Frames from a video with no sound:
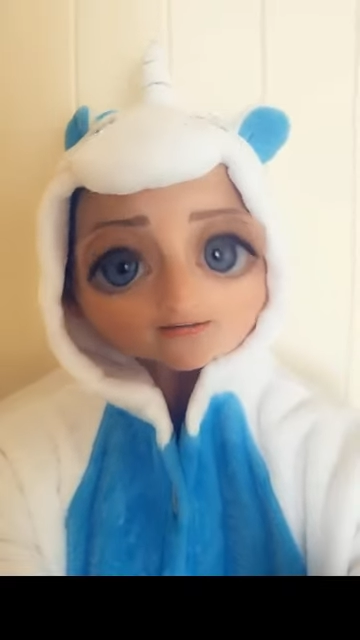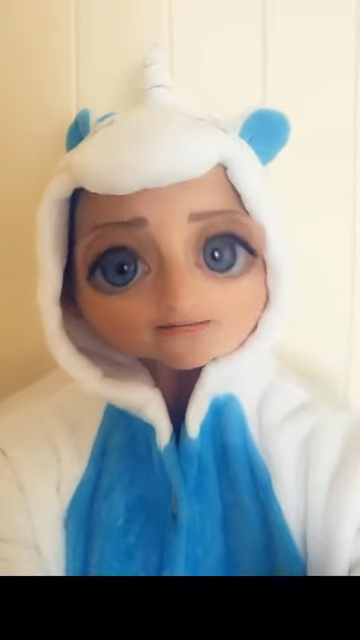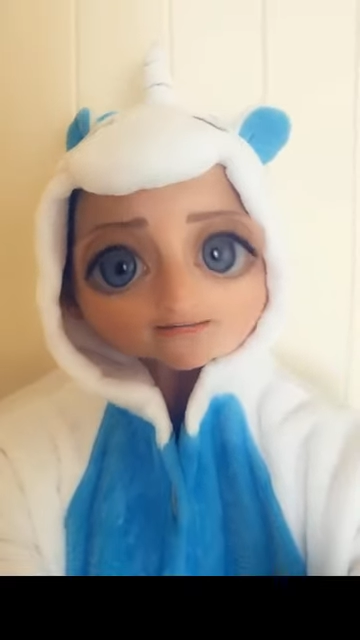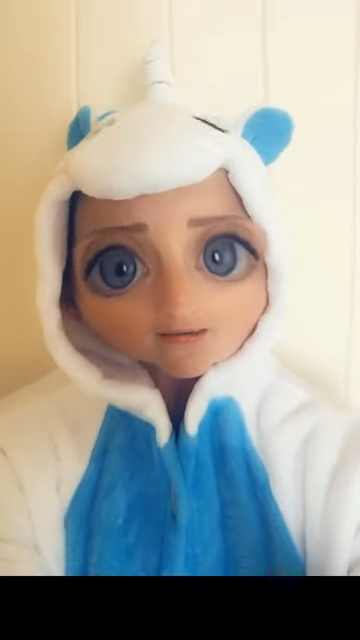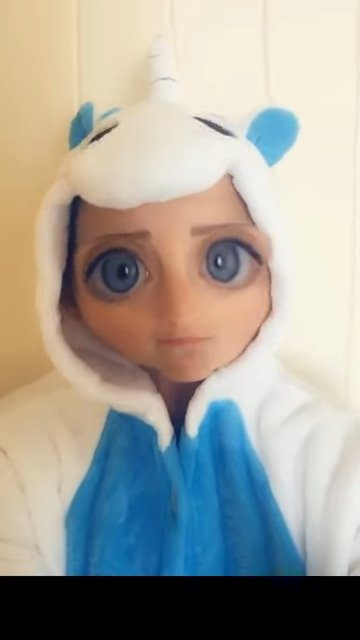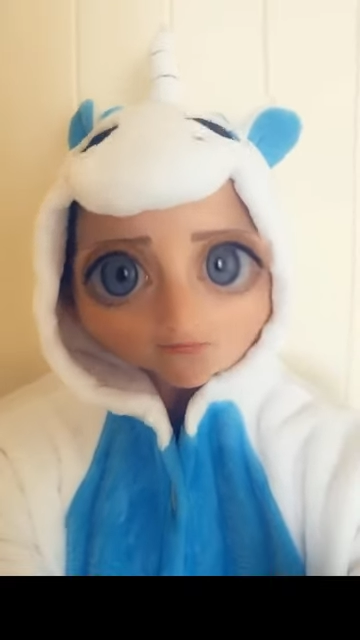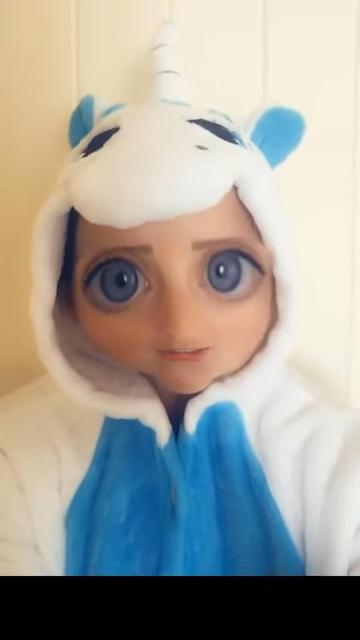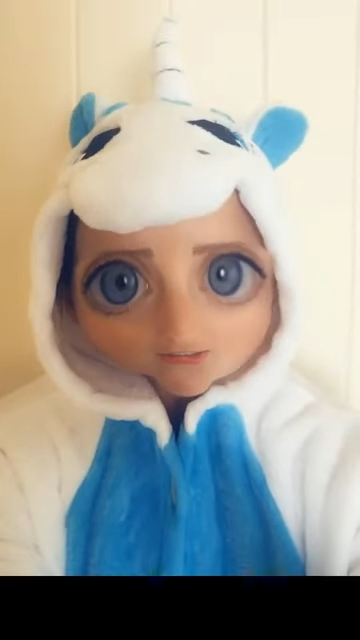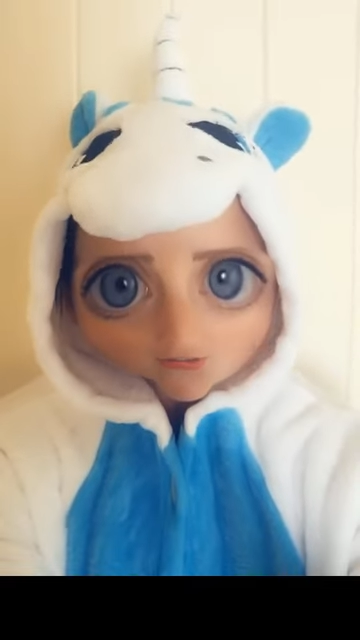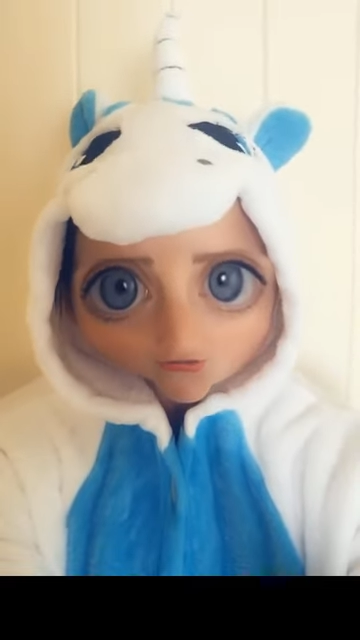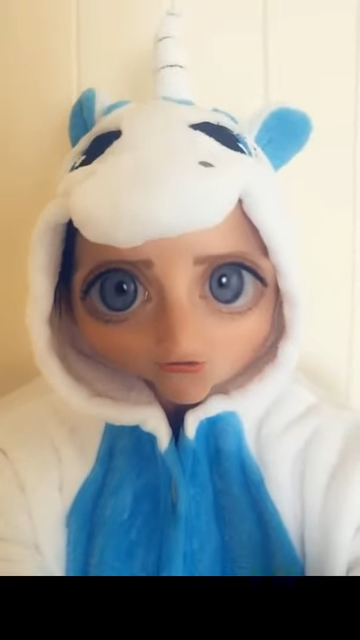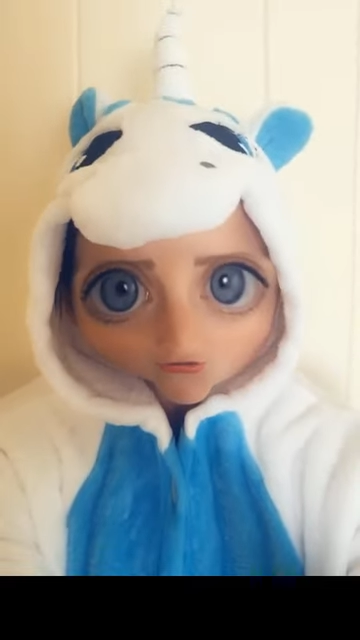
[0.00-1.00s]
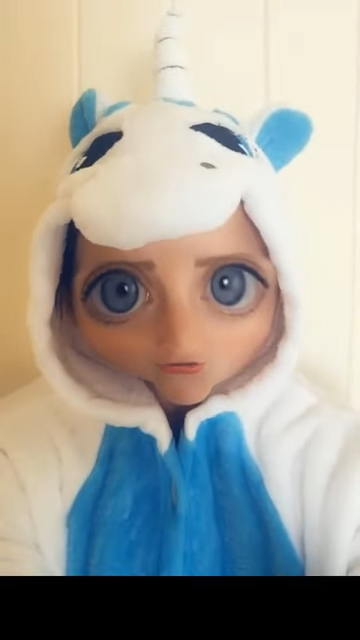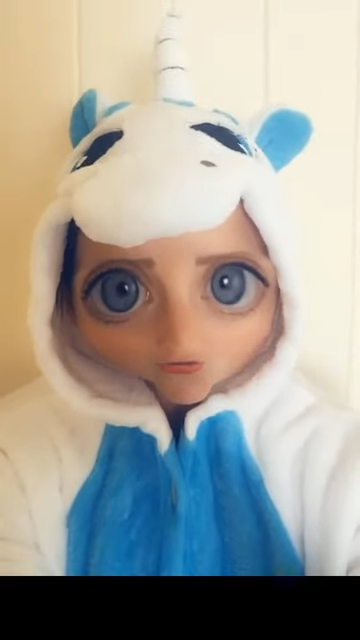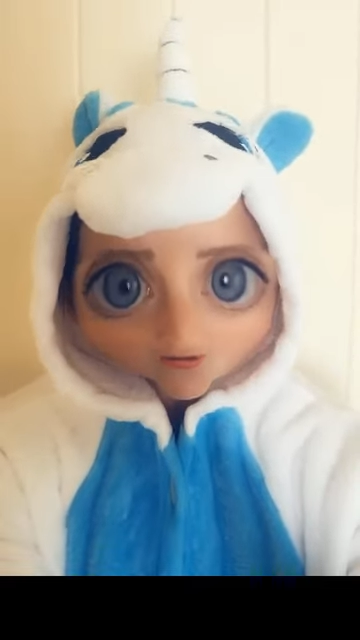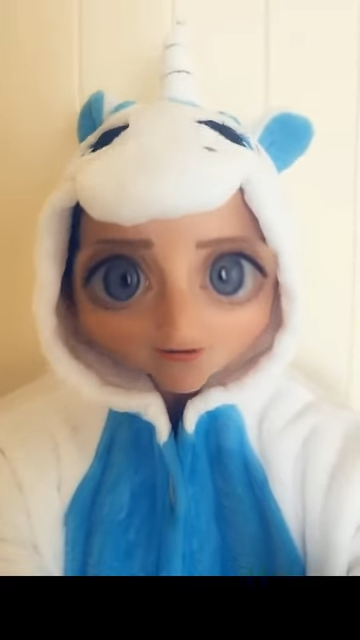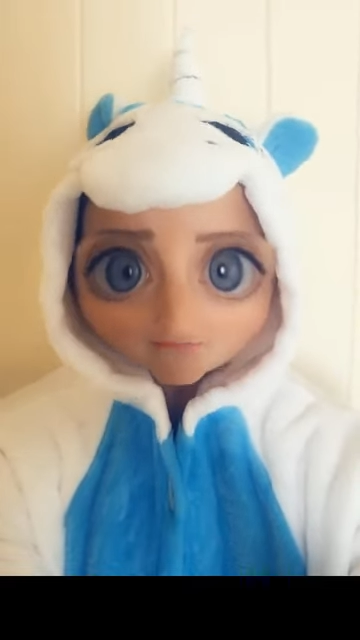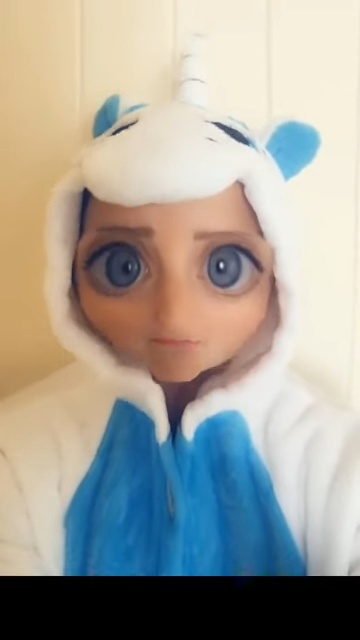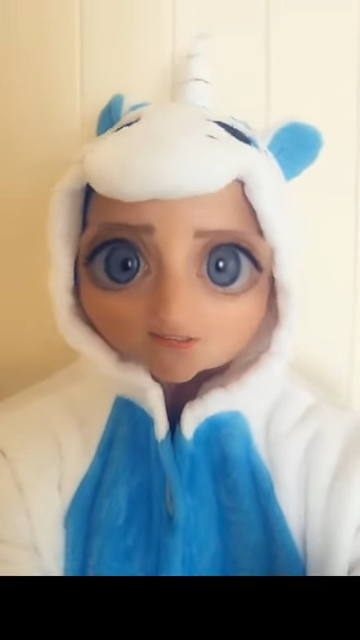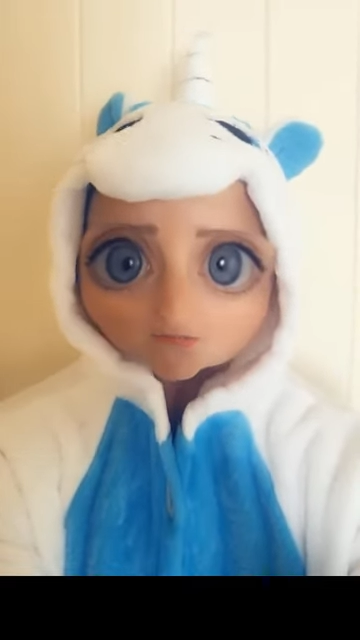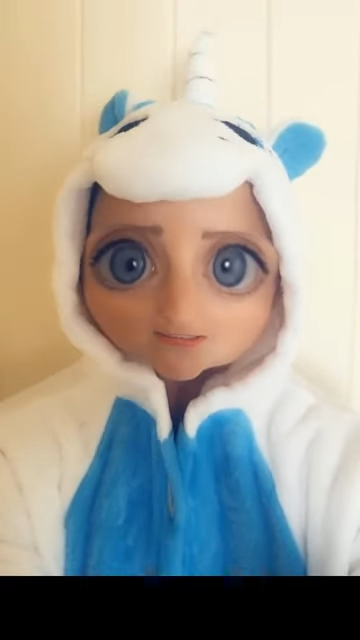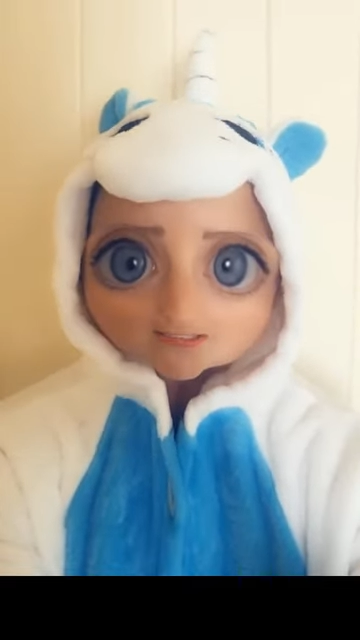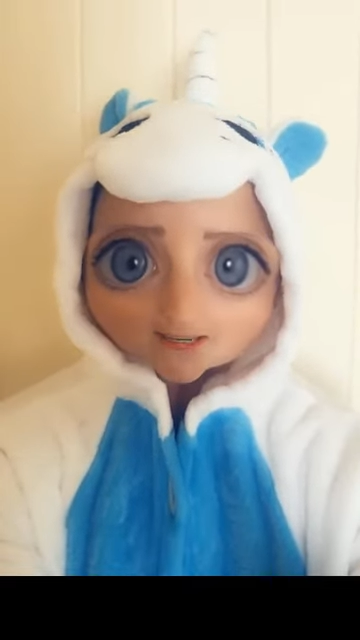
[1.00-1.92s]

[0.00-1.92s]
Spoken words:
Number 2, Brisbane